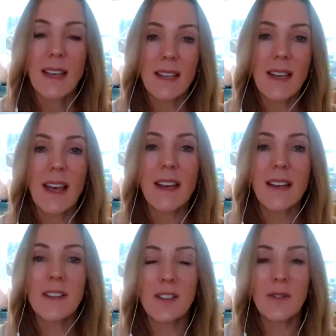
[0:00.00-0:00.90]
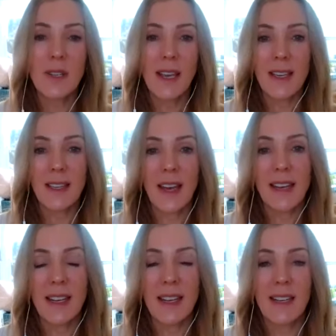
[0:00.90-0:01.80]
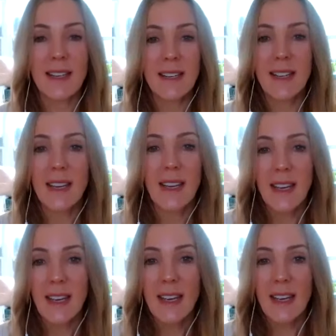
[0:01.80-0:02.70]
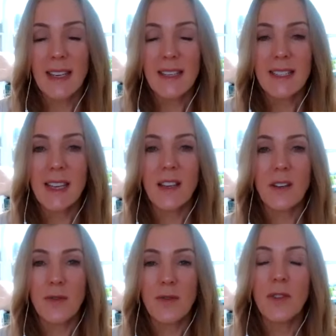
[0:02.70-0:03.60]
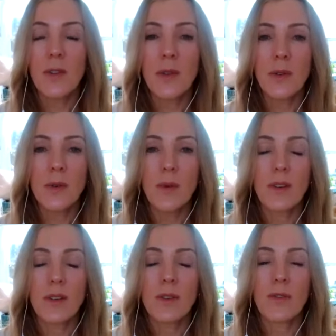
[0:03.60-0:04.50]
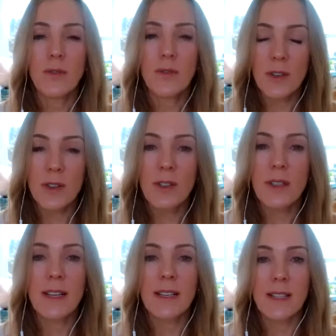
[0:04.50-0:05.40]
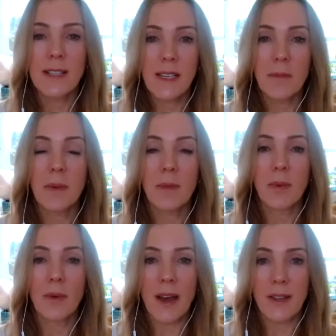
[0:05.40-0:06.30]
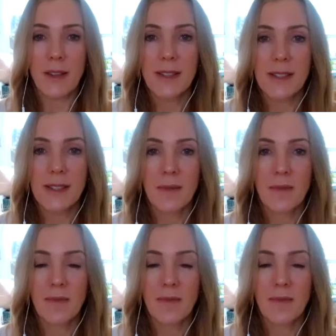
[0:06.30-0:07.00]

And as you take that in, take a few full and deep breaths.